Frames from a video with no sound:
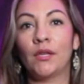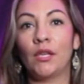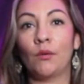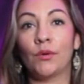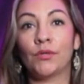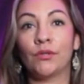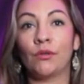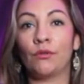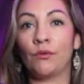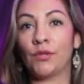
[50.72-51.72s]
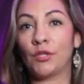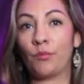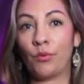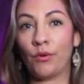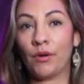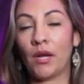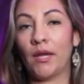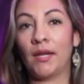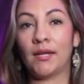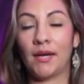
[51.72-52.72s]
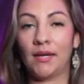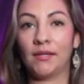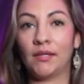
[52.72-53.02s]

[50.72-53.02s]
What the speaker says: It was through the support and guidance